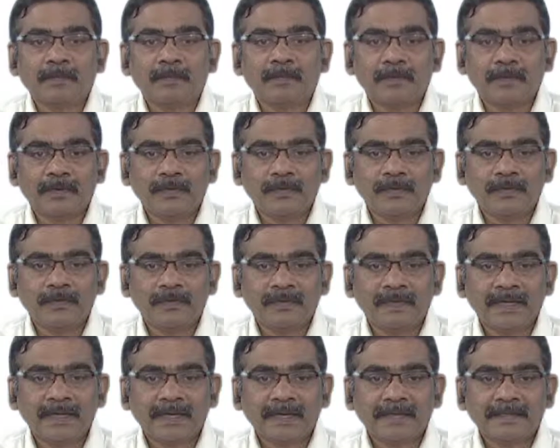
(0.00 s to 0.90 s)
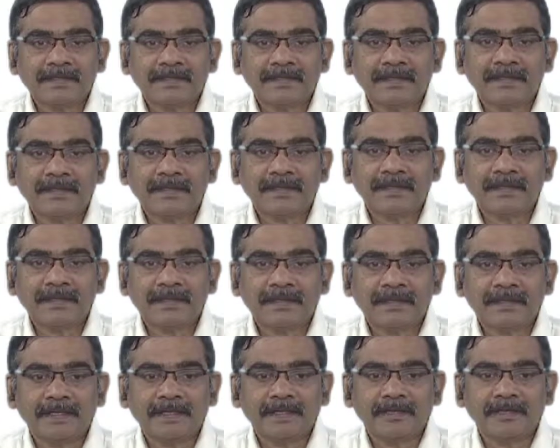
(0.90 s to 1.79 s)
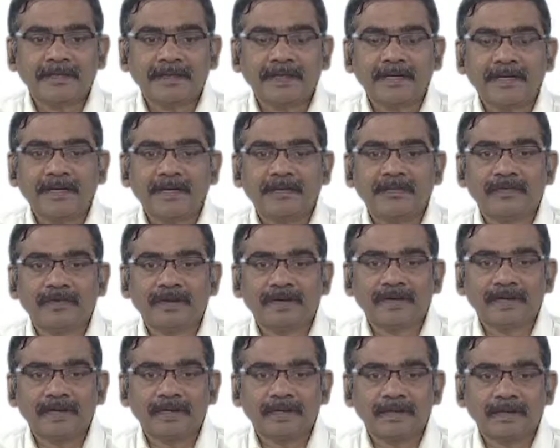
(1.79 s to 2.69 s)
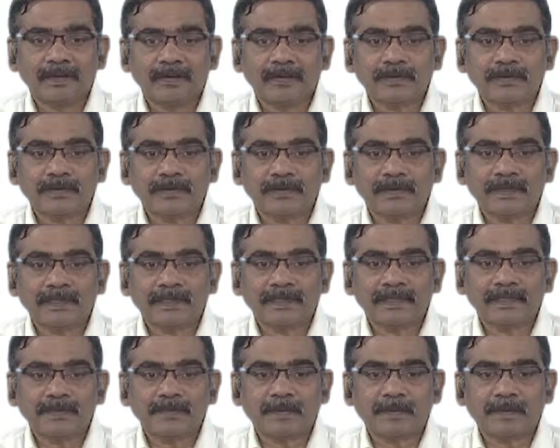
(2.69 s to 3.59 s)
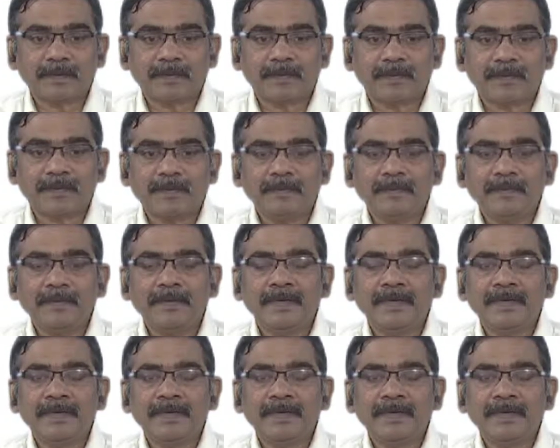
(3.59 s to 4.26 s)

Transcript: proof that it is very difficult to solve this problem,